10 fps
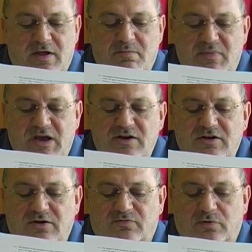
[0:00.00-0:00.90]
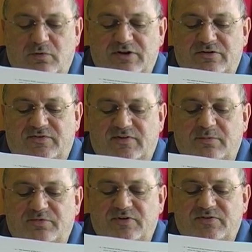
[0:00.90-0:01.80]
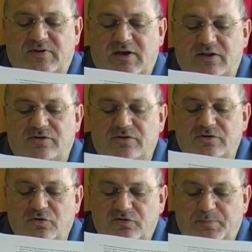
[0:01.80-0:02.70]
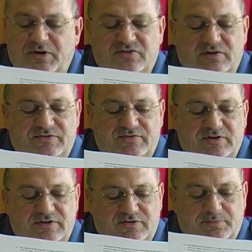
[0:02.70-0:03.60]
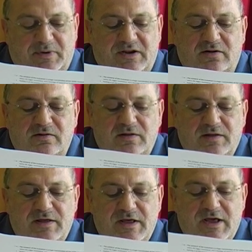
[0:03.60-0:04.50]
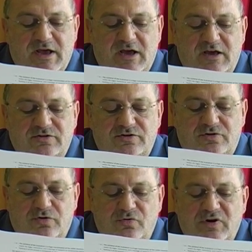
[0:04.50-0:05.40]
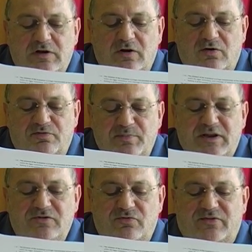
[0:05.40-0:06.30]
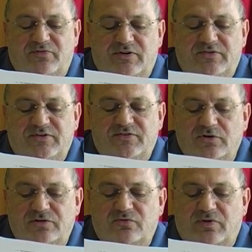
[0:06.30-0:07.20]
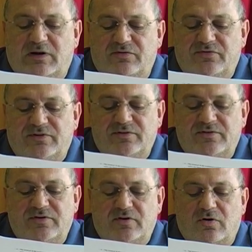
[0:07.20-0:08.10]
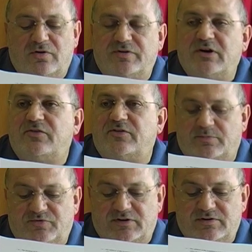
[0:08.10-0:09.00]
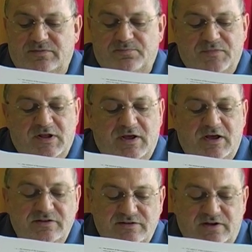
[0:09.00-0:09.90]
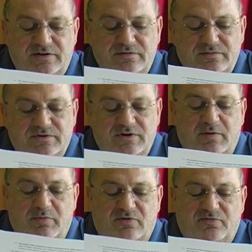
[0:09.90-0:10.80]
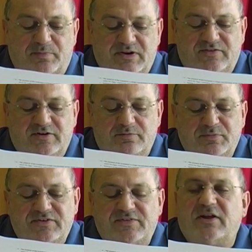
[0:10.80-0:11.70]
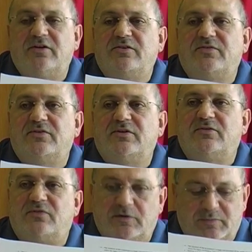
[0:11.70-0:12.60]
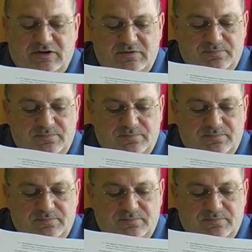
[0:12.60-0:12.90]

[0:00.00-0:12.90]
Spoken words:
Many evaluated subjects had no specialists in this panel, and the curricula of many referees is not relevant on their subject. And then the number of basic mistakes is very big.